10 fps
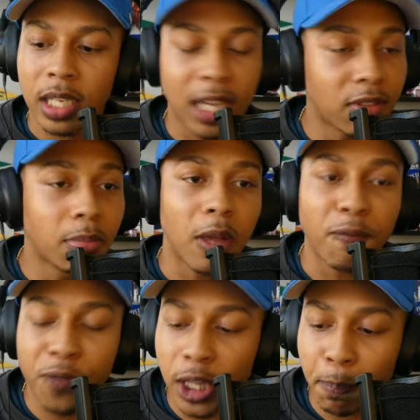Give them the
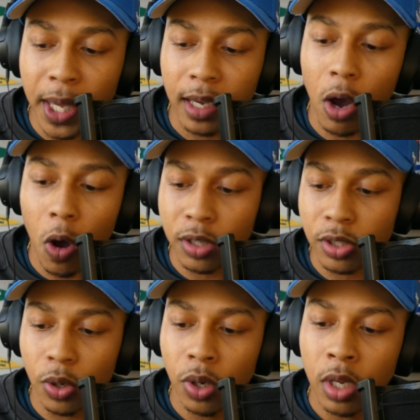fifth pick
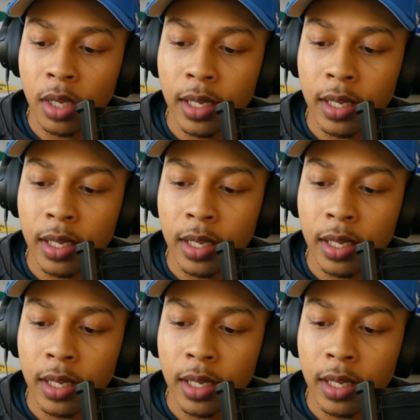also.